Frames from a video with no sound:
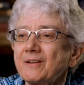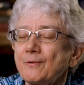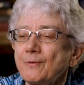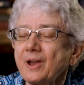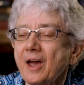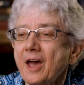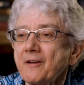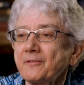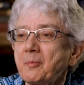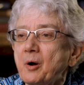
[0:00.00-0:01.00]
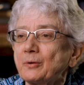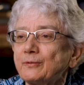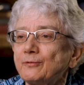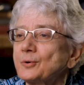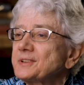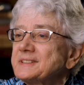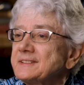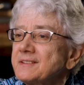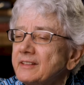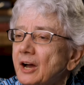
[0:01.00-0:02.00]
We have about
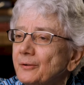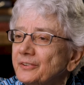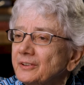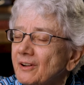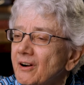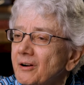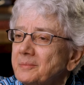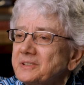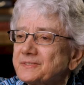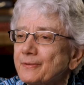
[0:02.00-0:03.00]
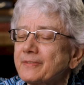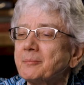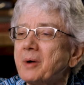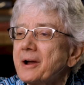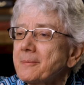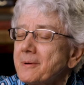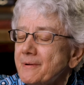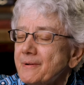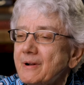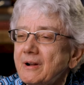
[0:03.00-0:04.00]
46,000 copies of the Bible
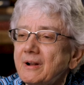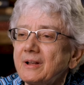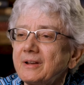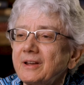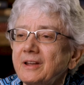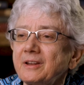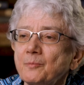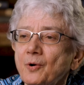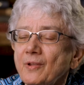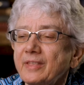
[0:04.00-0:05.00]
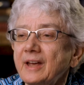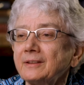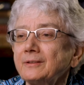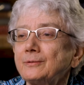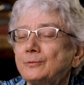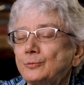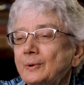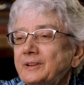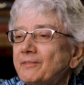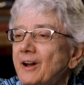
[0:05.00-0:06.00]
in more than
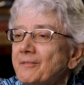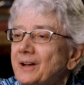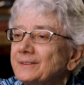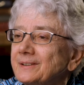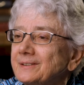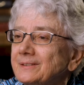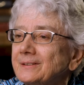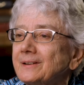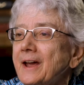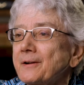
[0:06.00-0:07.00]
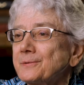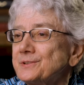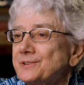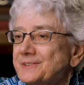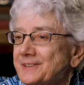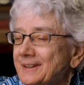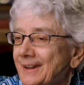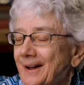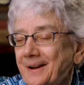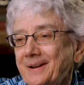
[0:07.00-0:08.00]
2,500 languages and
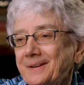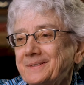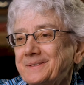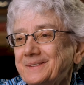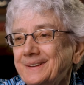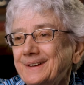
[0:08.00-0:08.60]
dialects.